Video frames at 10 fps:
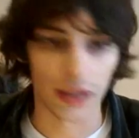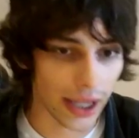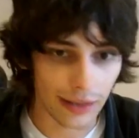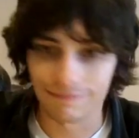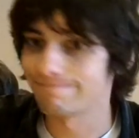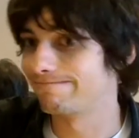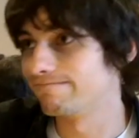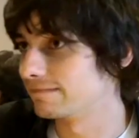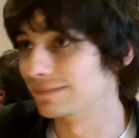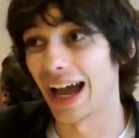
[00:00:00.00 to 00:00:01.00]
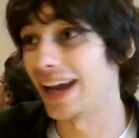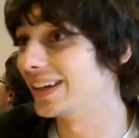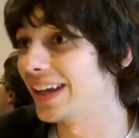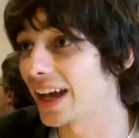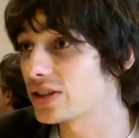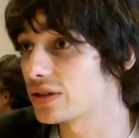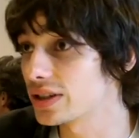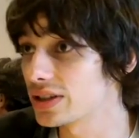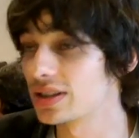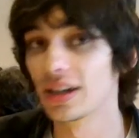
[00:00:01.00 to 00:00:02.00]
like 90
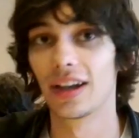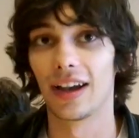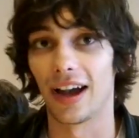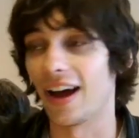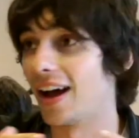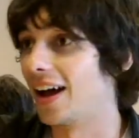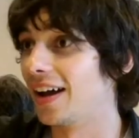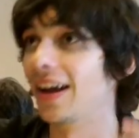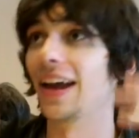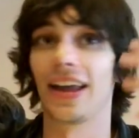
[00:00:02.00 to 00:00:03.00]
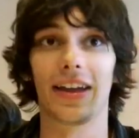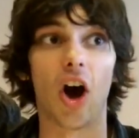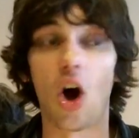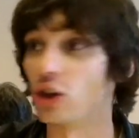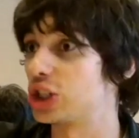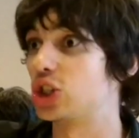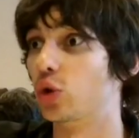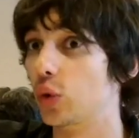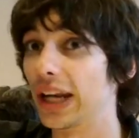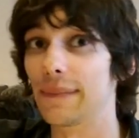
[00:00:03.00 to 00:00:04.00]
extras, uh, all
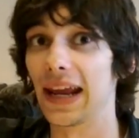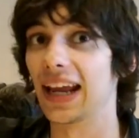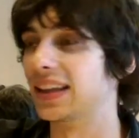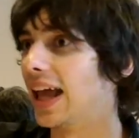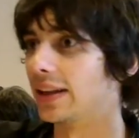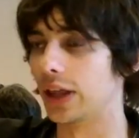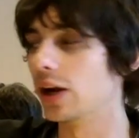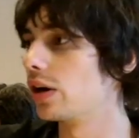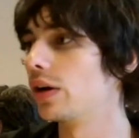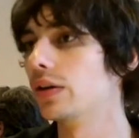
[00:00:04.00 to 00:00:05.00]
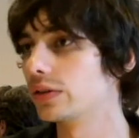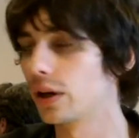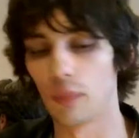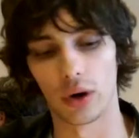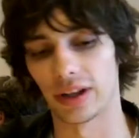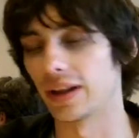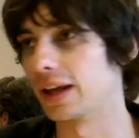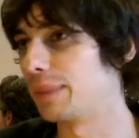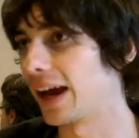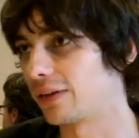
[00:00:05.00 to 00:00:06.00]
screaming and like they're they're more than
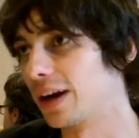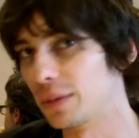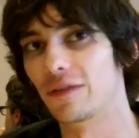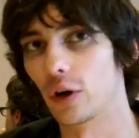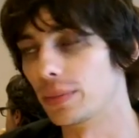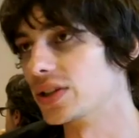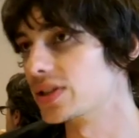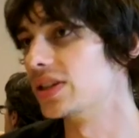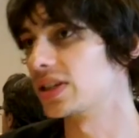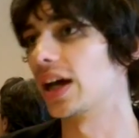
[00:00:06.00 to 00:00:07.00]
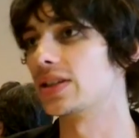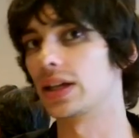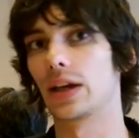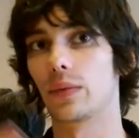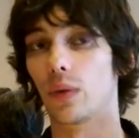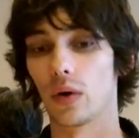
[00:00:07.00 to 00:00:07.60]
like background performers. These guys, they